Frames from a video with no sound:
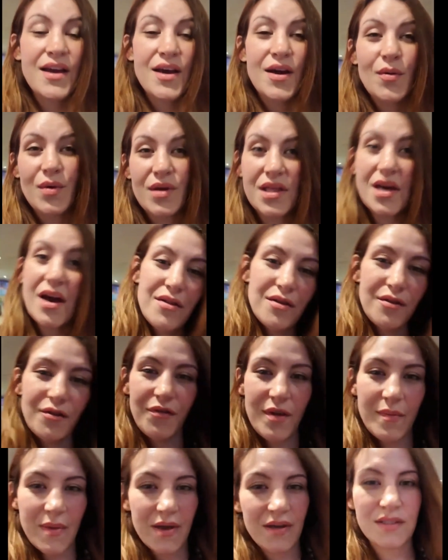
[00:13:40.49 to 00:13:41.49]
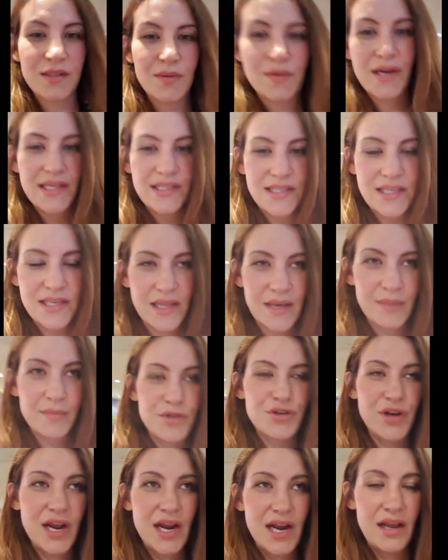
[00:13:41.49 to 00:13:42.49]
with other females when I see them
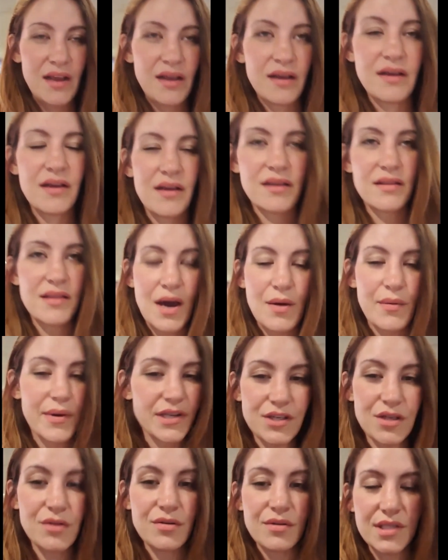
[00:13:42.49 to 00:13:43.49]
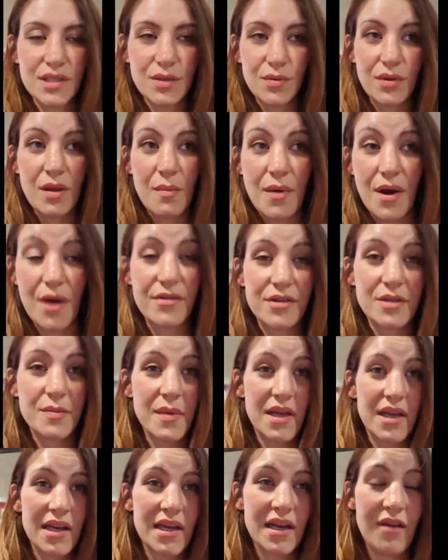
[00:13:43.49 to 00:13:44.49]
training that way too, because it really bothers me,
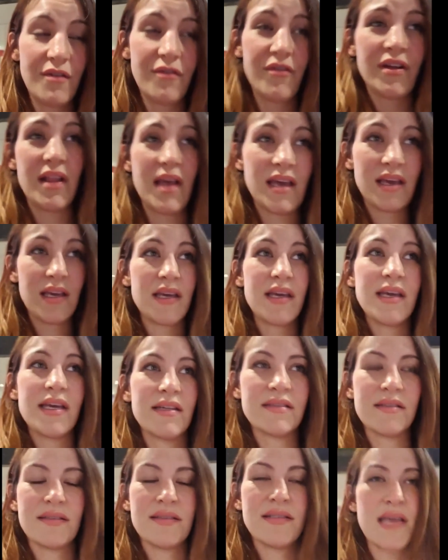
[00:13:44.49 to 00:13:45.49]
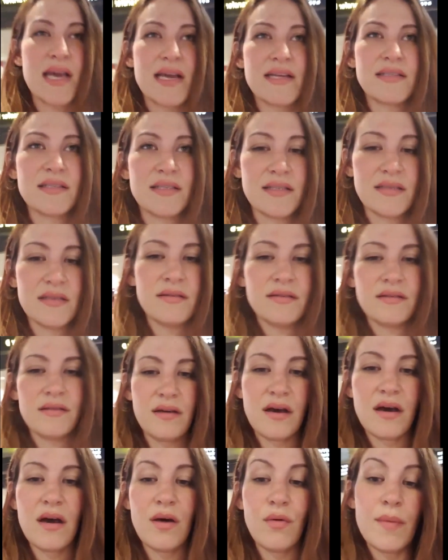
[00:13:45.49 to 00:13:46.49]
and I feel like it sets
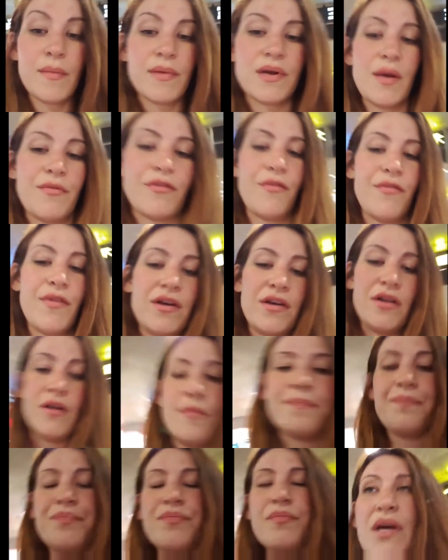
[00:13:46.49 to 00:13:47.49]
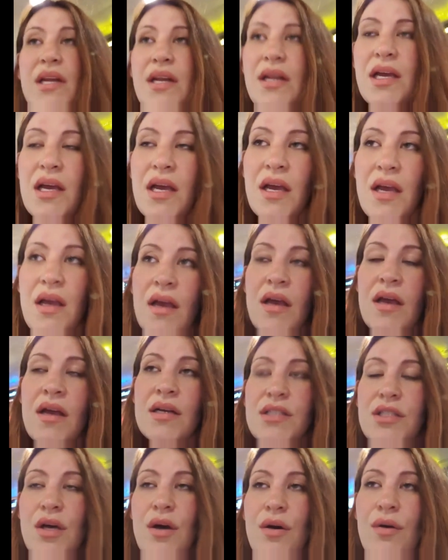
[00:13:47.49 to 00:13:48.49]
women up for failure. But
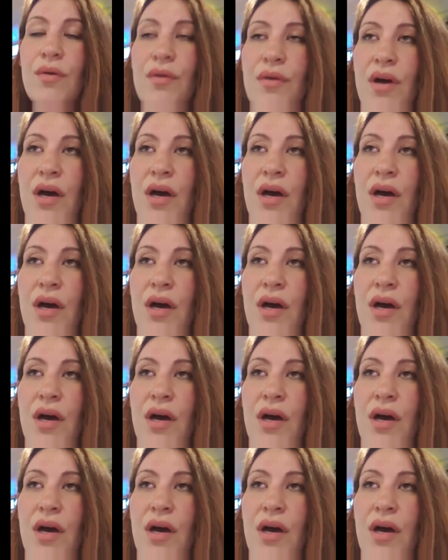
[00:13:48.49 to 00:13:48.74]
so